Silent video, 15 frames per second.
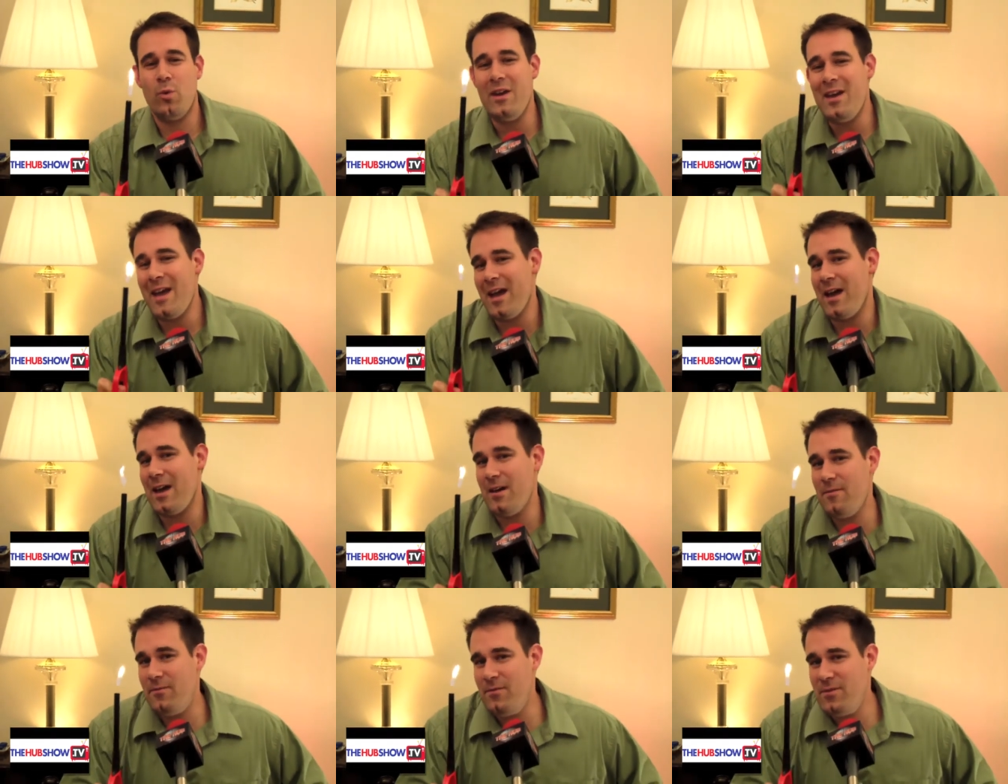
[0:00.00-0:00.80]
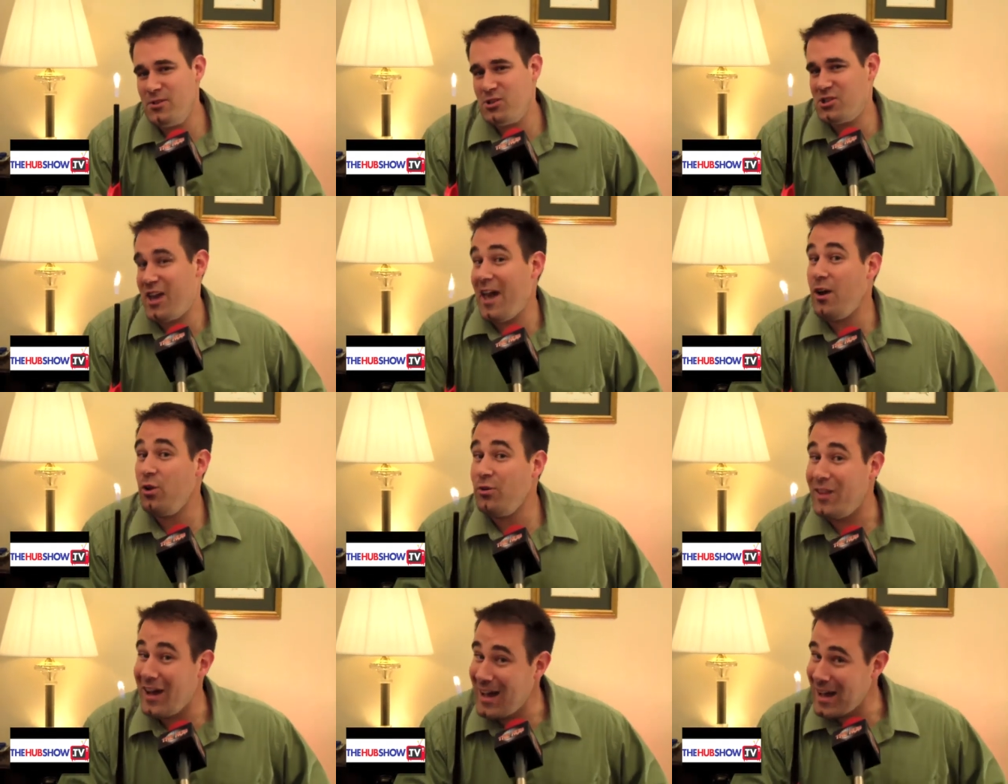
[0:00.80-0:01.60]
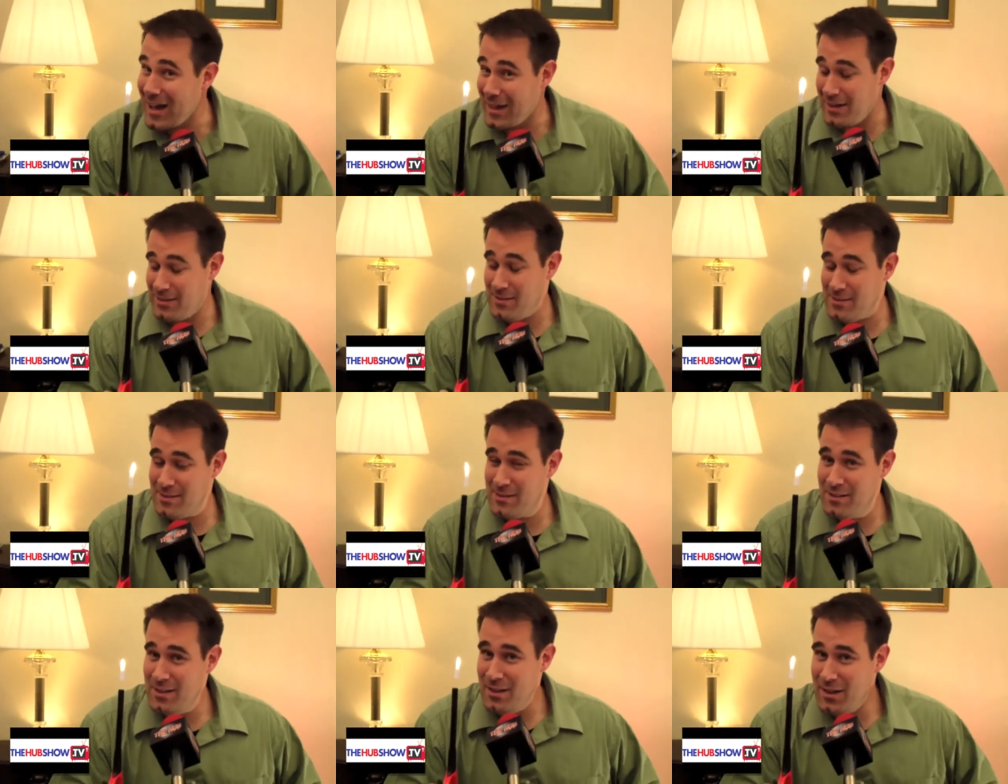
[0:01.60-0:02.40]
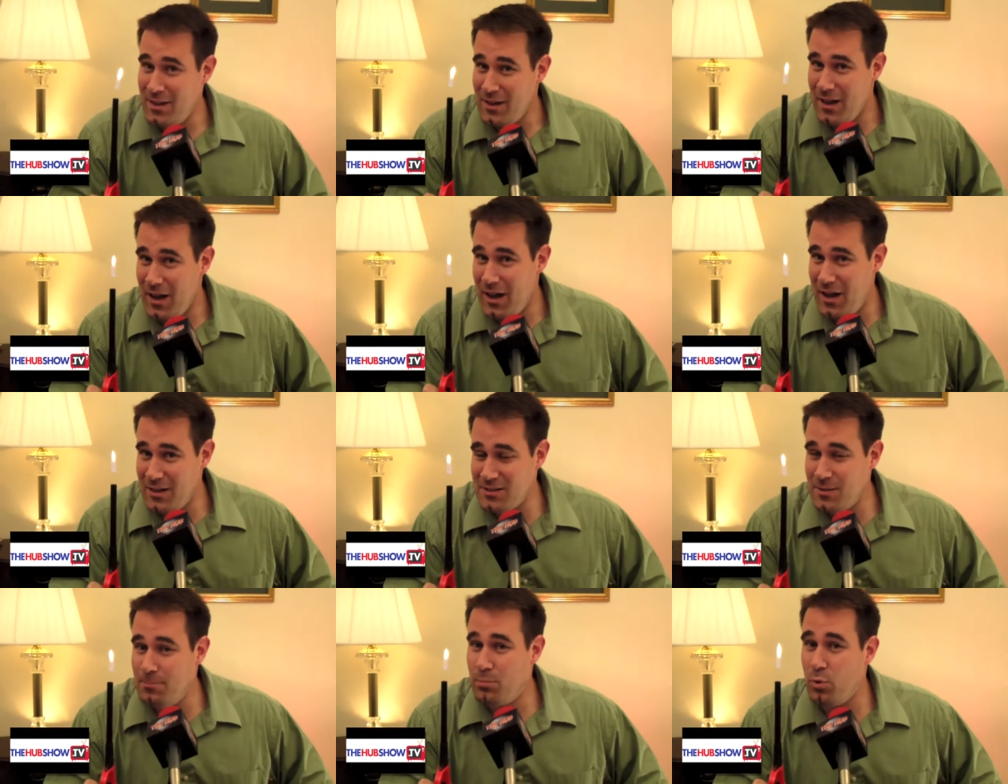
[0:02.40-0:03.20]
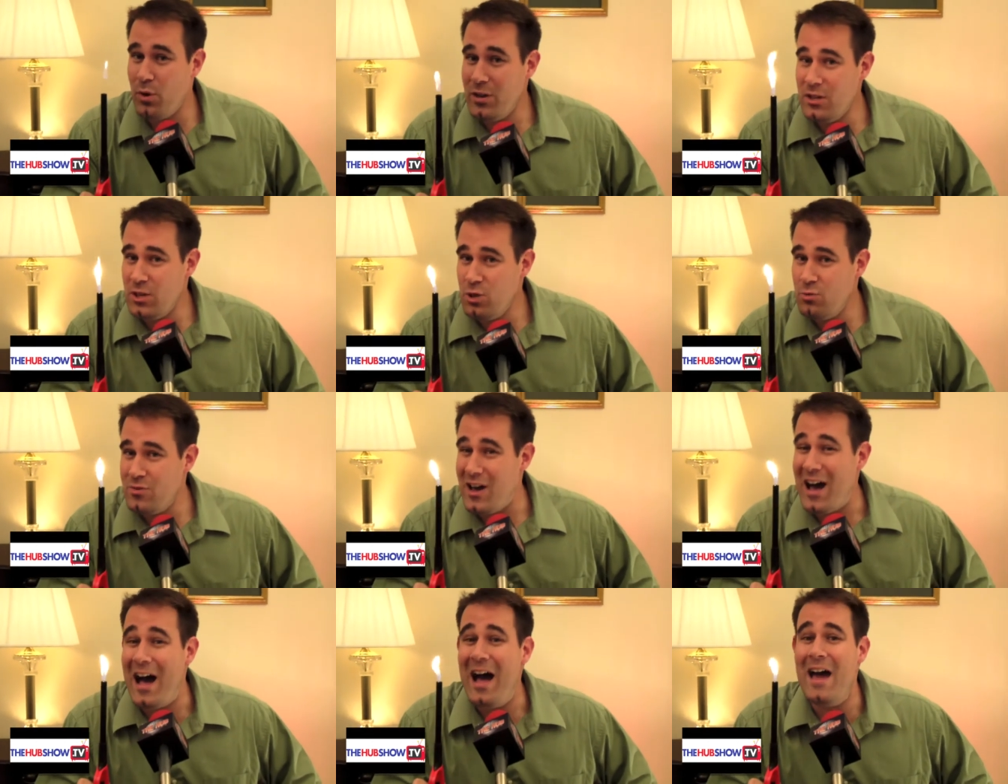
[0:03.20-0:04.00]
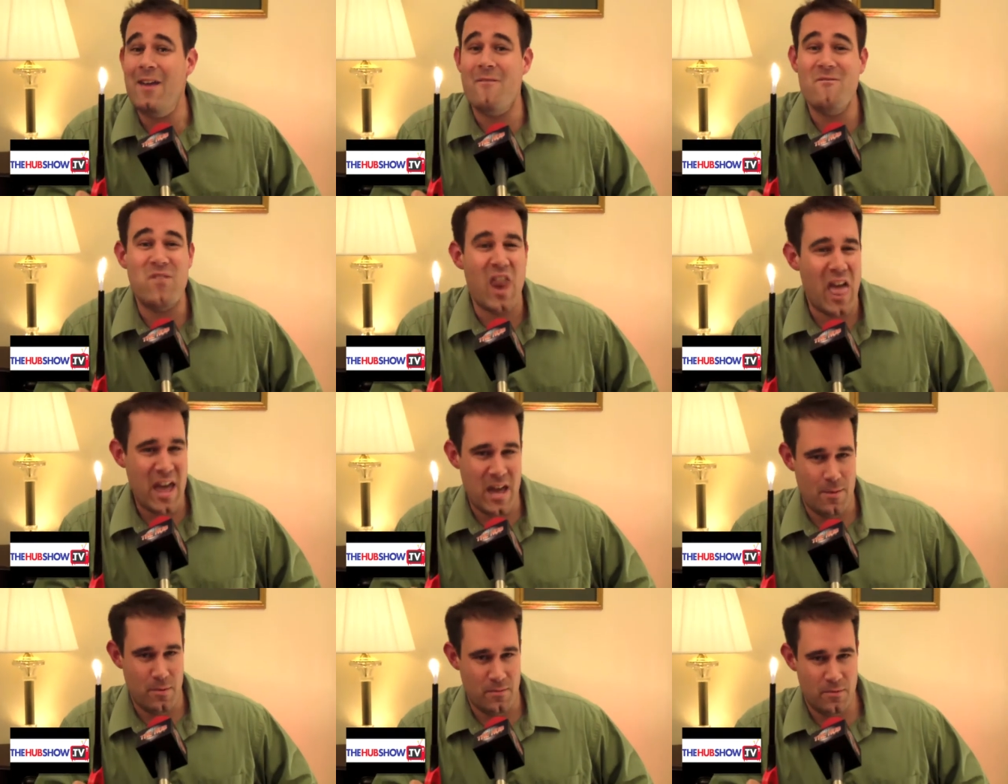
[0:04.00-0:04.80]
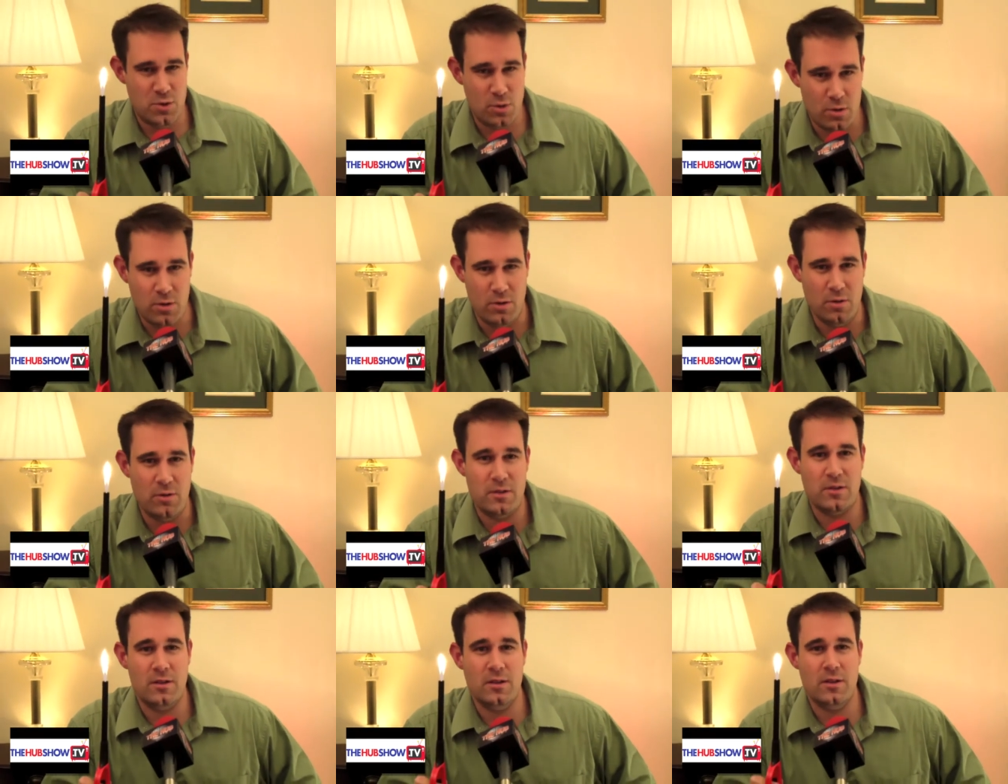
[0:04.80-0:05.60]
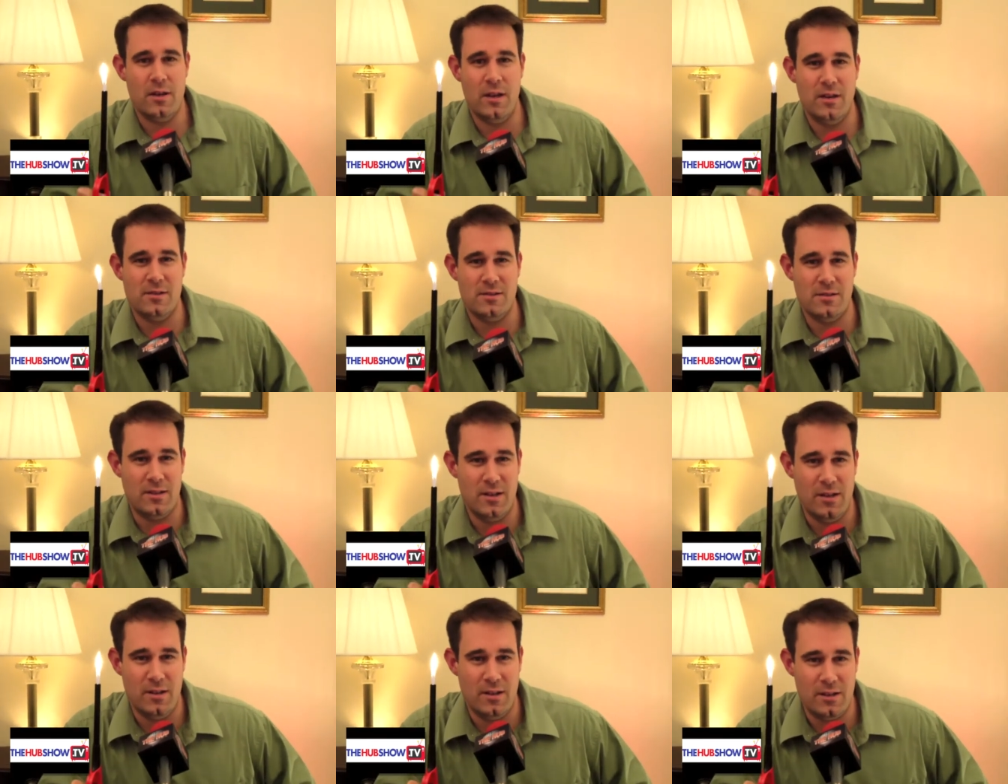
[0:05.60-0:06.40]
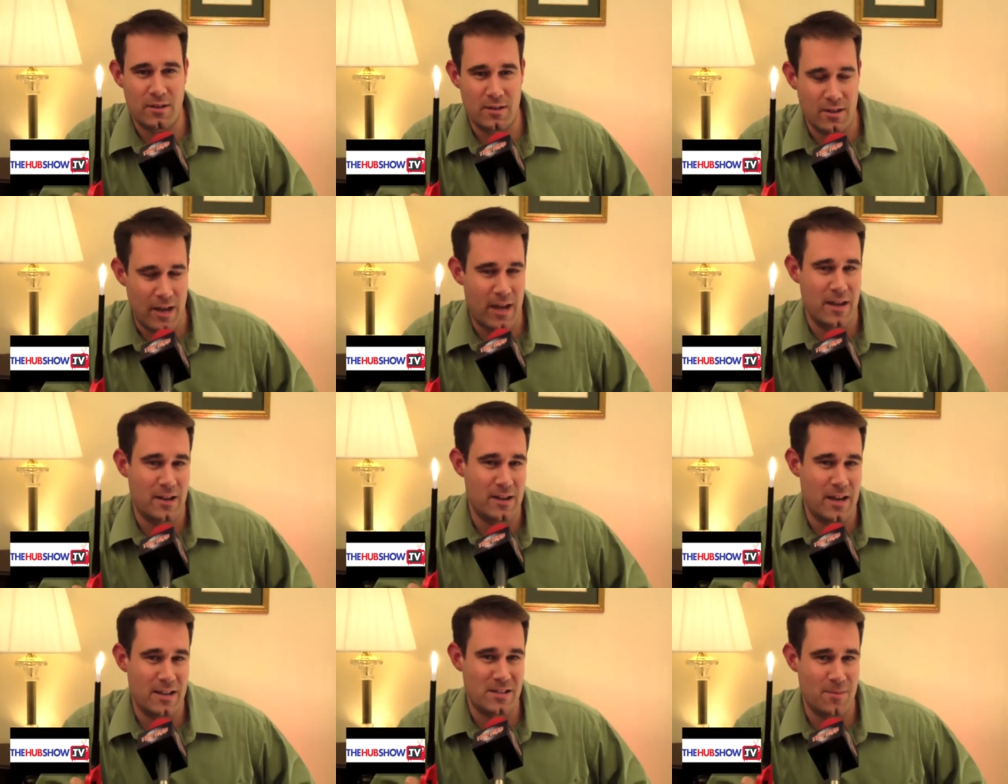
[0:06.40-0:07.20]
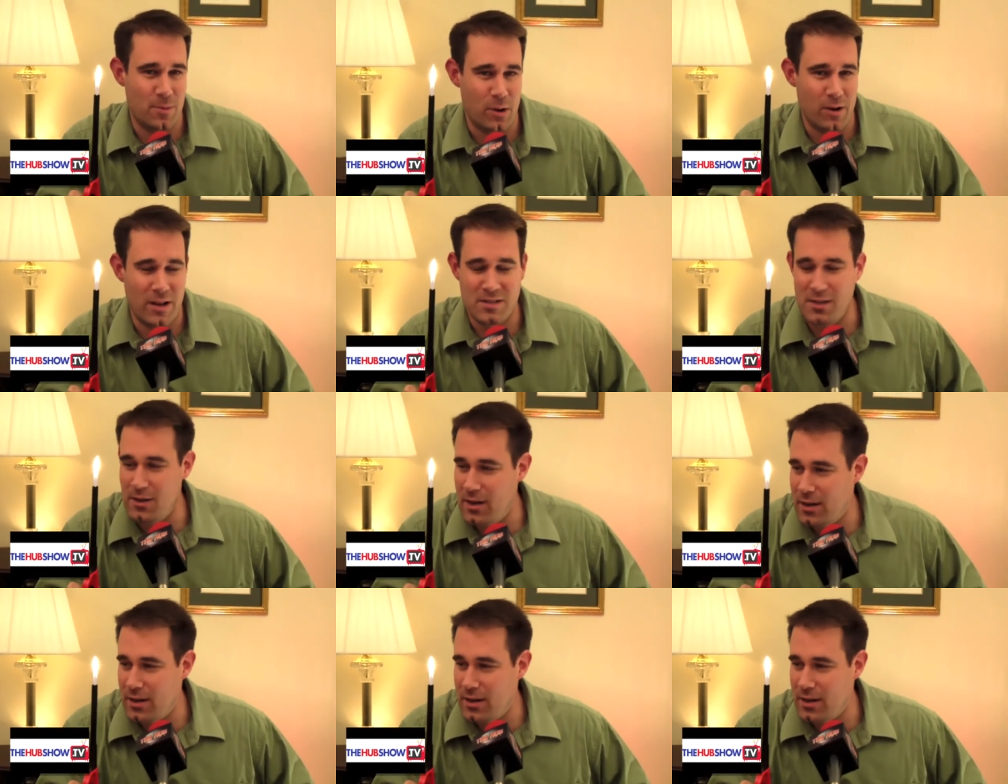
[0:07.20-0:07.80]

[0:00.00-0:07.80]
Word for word: We have scaled the heights uh, to bring you the hot flame of truth as the days have progressed.